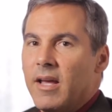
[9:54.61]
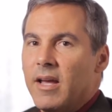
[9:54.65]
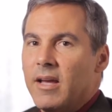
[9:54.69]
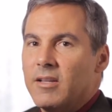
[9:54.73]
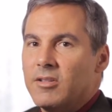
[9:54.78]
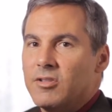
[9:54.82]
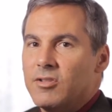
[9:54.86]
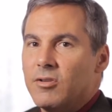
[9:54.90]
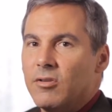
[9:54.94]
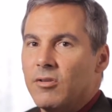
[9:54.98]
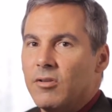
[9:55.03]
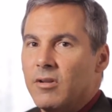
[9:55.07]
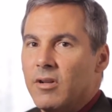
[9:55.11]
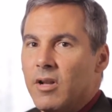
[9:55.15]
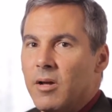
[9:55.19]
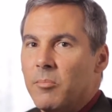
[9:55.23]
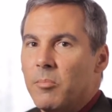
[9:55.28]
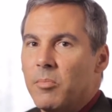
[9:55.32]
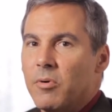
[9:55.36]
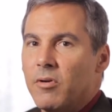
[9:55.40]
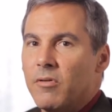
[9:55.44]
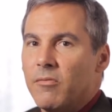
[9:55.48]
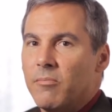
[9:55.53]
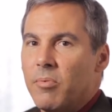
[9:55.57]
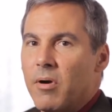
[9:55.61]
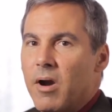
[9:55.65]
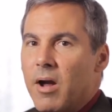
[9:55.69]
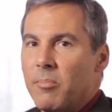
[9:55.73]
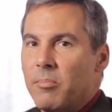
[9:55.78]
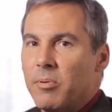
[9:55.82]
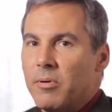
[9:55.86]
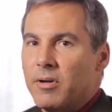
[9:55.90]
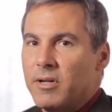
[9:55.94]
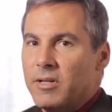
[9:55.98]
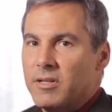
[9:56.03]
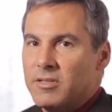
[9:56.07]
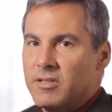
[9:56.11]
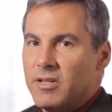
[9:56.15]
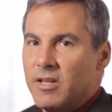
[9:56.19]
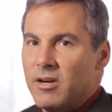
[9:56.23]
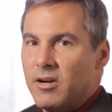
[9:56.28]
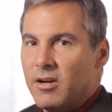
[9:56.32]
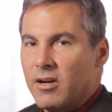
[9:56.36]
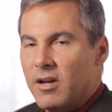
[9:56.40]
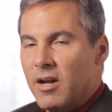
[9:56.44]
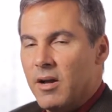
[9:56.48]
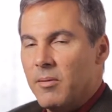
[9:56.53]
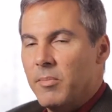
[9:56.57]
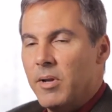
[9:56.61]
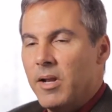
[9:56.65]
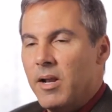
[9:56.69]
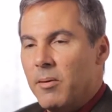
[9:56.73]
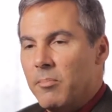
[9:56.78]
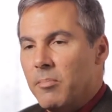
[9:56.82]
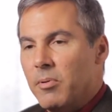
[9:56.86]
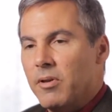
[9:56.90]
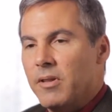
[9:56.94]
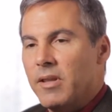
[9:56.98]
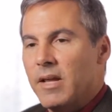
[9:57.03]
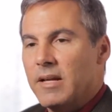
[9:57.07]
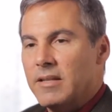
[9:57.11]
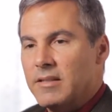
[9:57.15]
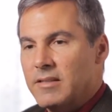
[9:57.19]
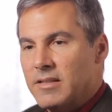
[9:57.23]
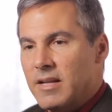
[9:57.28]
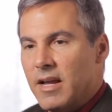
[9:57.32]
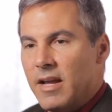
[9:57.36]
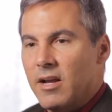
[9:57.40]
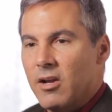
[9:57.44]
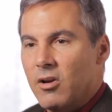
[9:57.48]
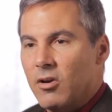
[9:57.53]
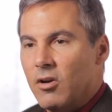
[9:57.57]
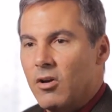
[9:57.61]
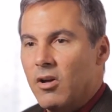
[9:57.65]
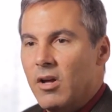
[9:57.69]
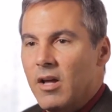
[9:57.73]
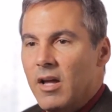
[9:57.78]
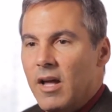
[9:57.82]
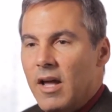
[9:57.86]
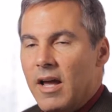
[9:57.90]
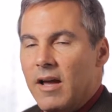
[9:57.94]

And so a number of properties that are coming up on that cycle